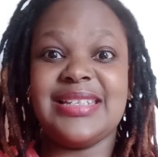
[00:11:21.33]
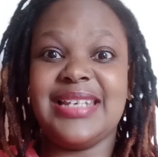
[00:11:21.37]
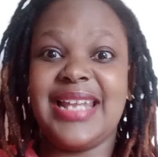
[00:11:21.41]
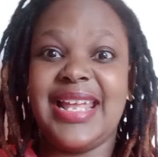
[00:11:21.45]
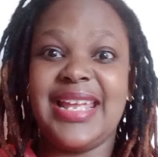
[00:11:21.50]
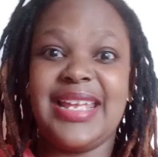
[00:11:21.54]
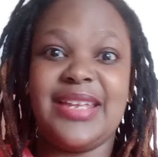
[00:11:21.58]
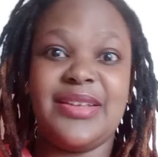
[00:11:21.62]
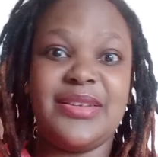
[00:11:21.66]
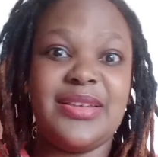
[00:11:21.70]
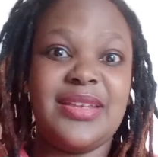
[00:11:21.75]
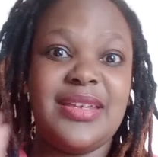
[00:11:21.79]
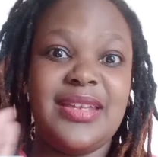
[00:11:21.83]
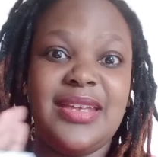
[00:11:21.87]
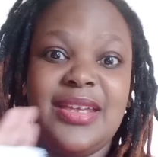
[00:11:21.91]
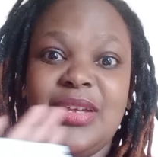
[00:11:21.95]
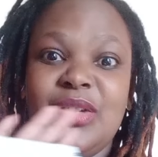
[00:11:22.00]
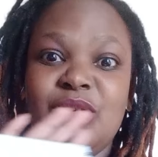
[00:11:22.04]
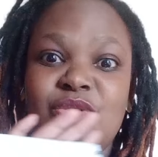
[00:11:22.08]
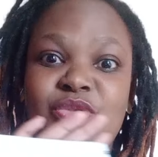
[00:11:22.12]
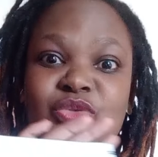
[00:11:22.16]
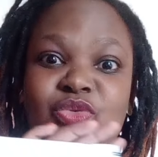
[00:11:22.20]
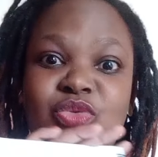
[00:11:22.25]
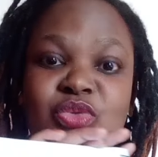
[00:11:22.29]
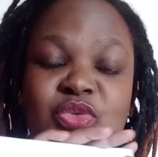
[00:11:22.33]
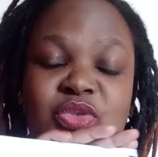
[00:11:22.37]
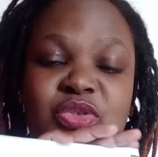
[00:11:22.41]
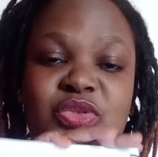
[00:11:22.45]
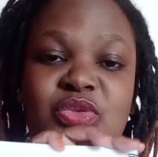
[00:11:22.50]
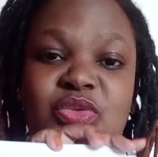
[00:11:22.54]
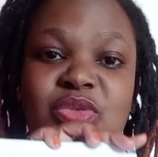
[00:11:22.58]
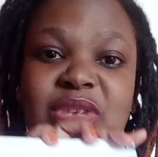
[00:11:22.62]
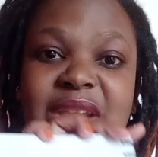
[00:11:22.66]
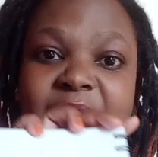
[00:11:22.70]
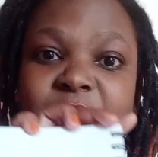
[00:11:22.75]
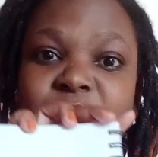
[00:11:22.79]
Like
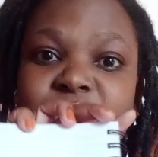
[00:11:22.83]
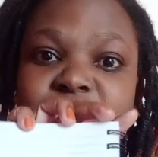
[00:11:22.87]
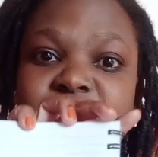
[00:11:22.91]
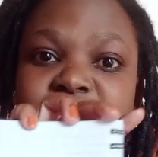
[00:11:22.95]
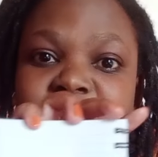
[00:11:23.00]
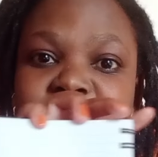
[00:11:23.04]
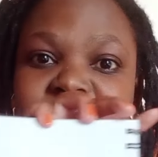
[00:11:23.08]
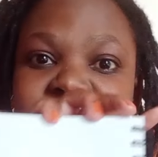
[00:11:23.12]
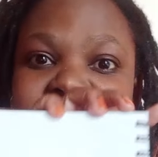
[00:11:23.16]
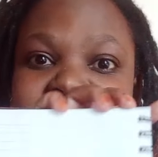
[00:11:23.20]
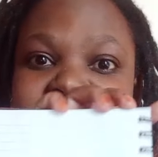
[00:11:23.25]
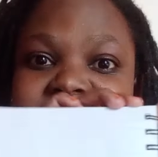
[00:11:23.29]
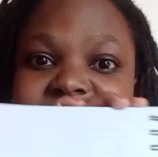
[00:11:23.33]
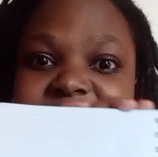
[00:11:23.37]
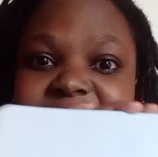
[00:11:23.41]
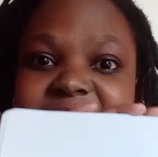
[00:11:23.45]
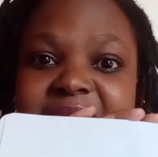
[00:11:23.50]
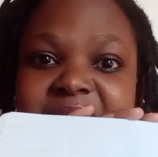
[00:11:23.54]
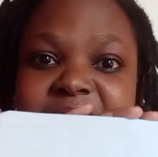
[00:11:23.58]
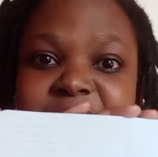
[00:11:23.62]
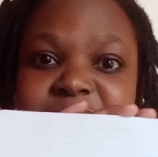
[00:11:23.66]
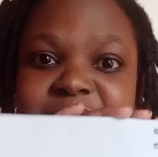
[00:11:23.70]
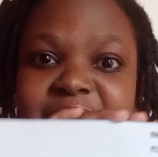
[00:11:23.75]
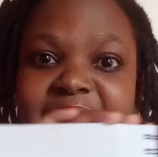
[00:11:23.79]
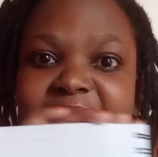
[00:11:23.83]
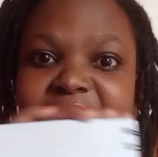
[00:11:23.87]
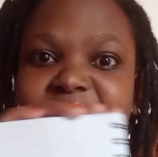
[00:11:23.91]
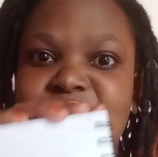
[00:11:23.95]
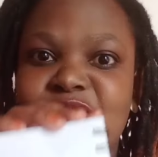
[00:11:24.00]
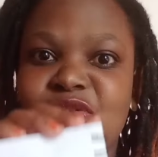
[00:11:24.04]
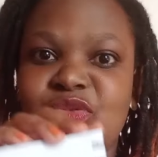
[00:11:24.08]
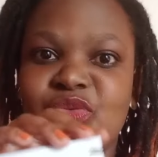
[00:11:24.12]
you now don't need an A5,